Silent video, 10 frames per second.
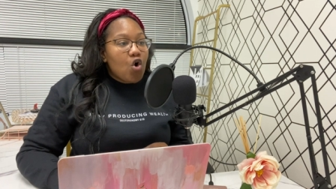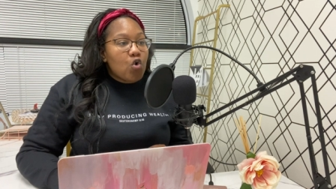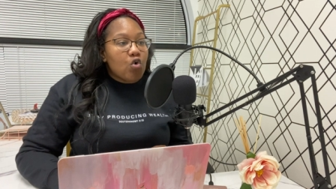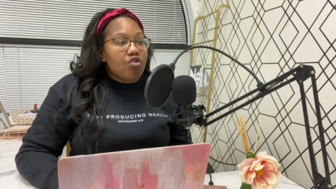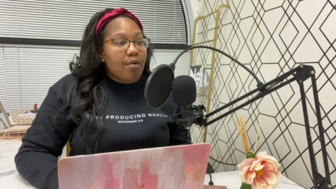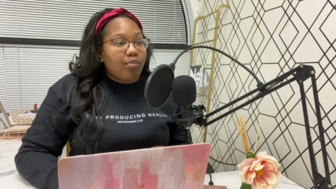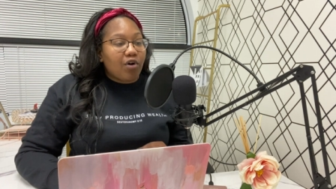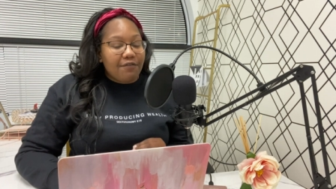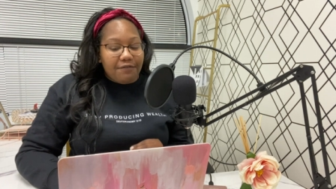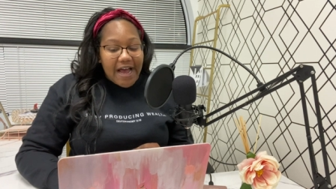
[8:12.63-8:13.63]
who the
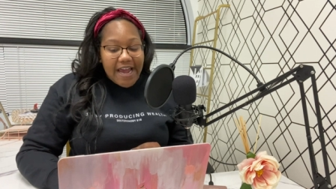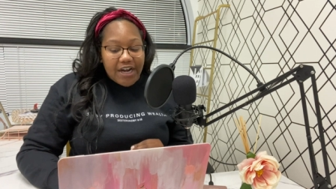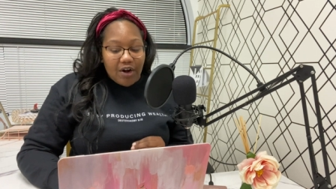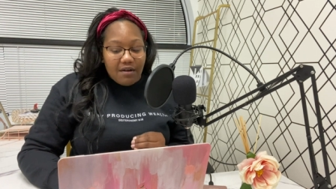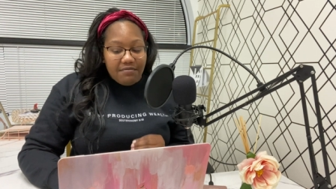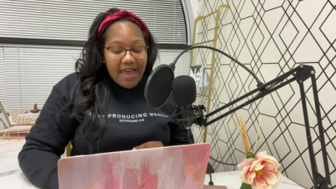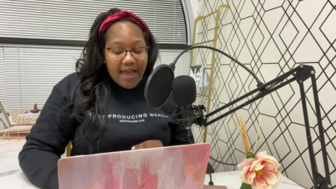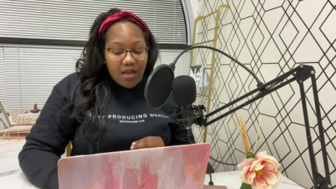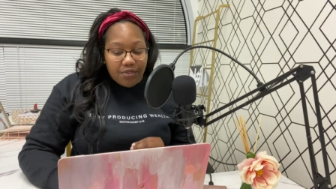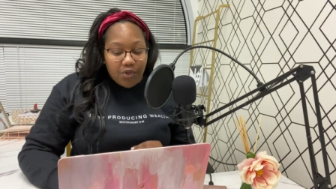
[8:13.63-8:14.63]
provider of
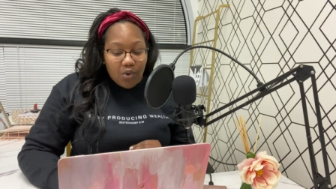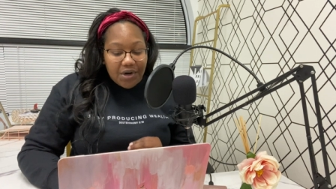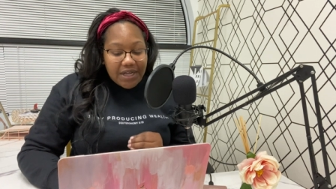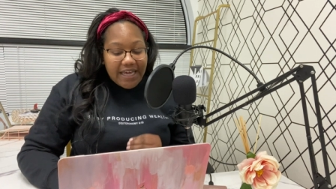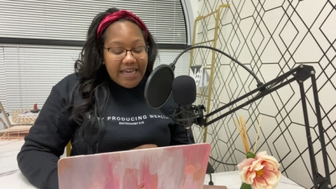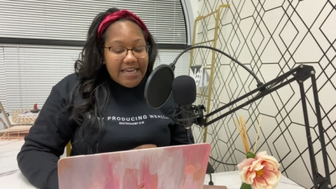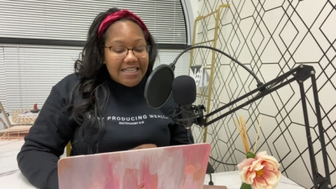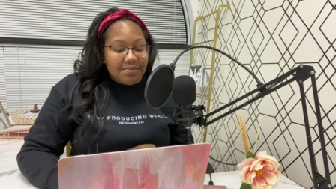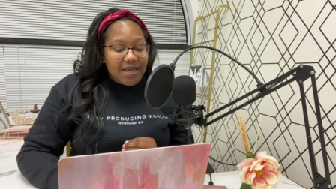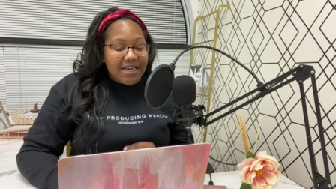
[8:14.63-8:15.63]
that authority
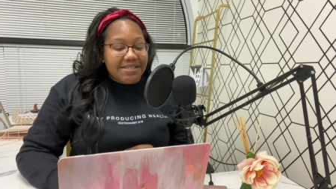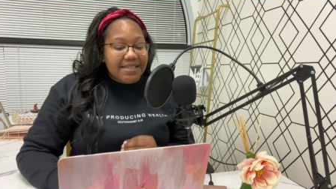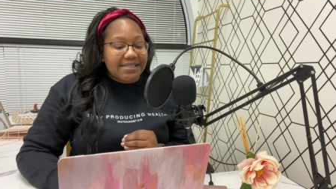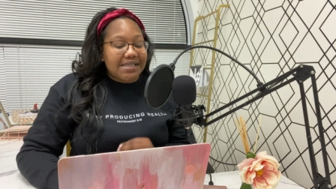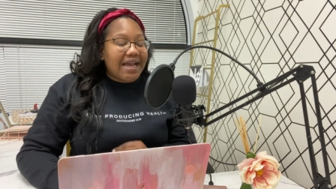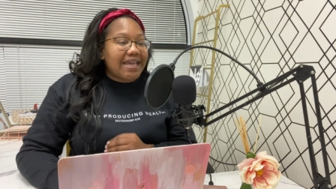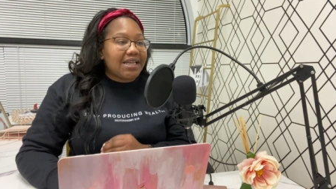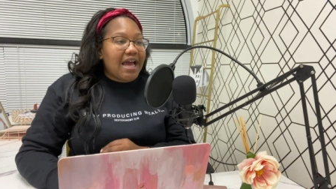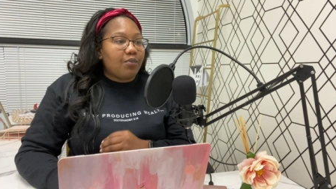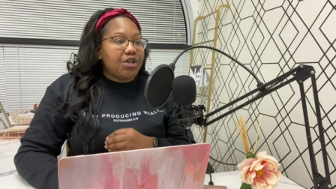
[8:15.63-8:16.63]
is, because the second
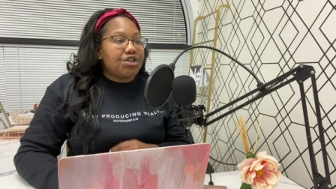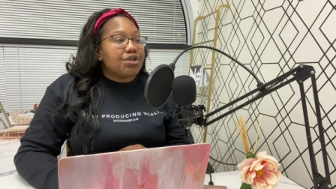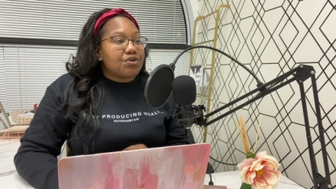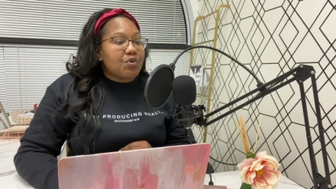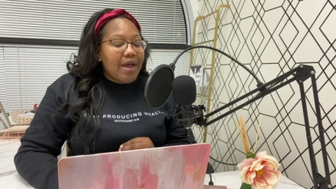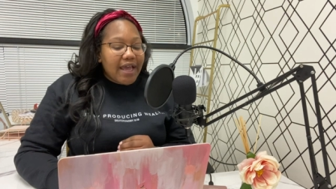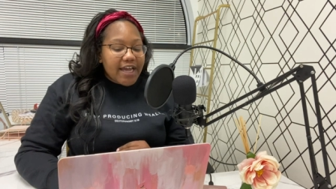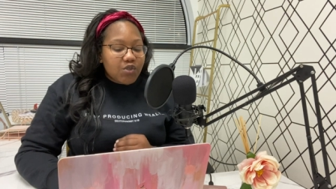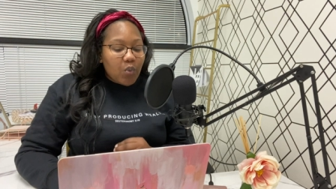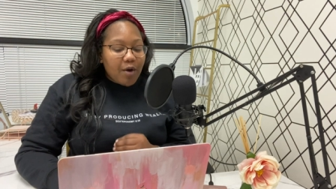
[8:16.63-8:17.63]
that we do
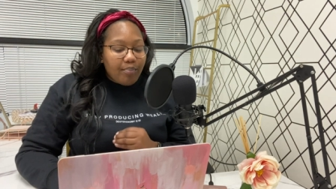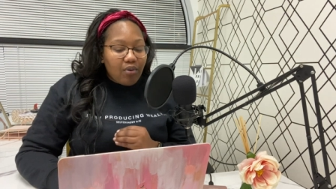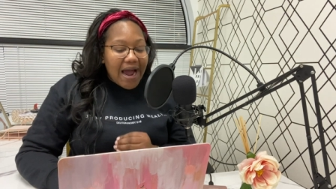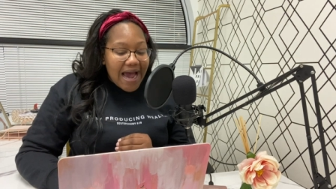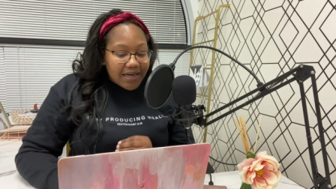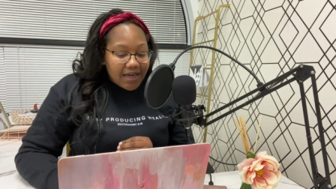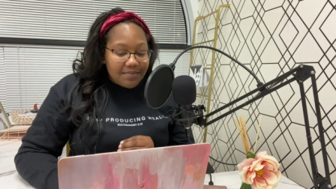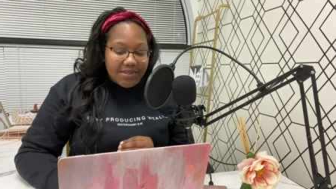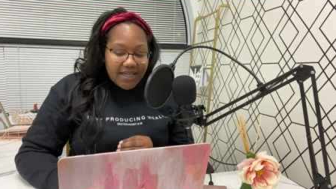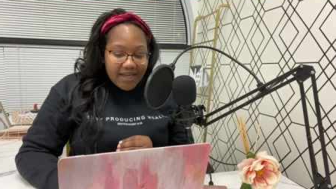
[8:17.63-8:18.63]
is where pride
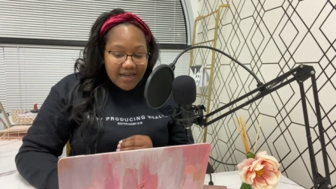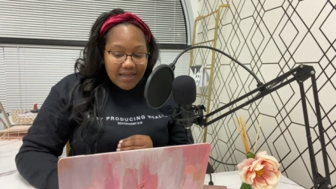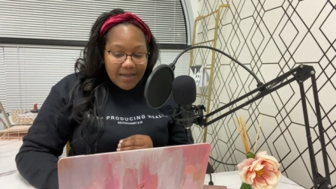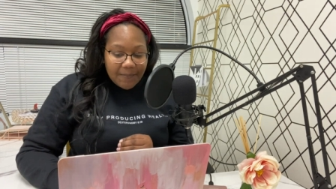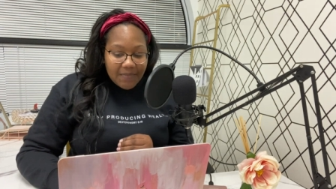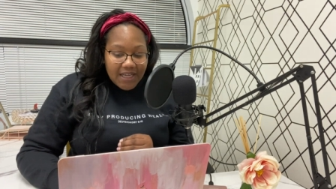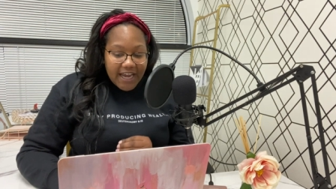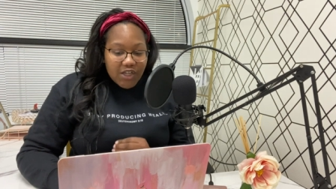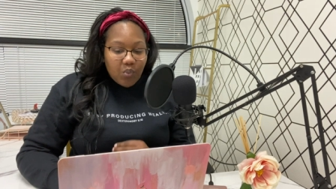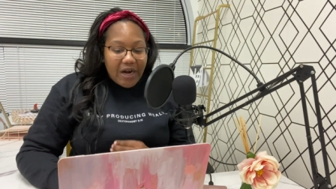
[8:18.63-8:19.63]
comes in.
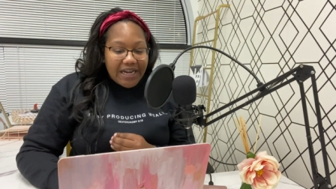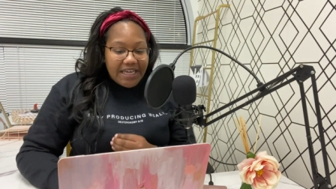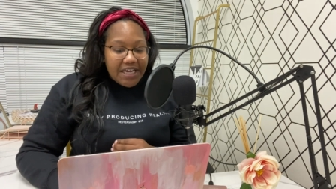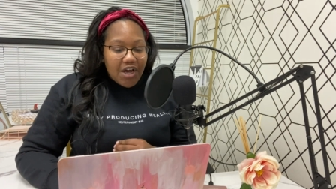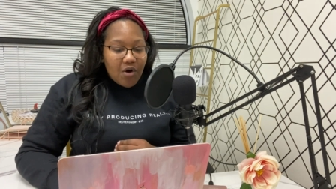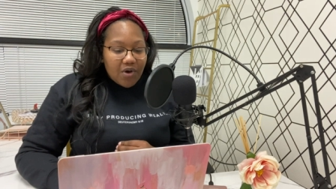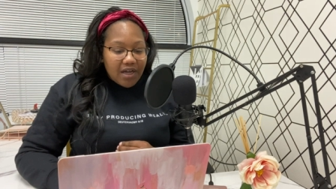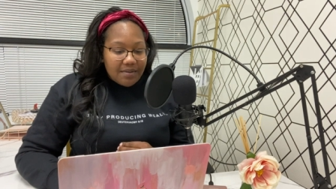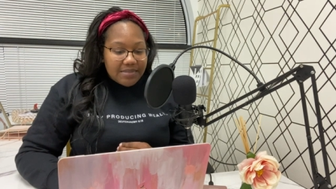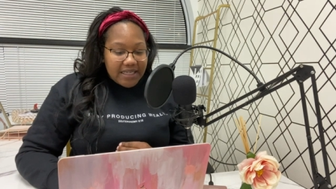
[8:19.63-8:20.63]
Is where ego
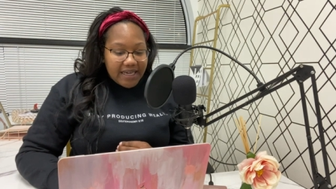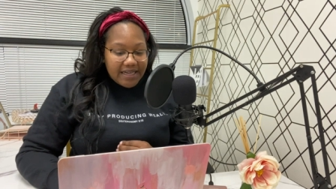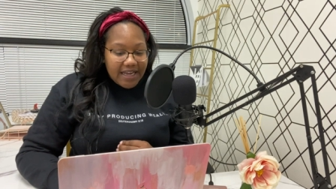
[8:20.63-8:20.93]
comes in.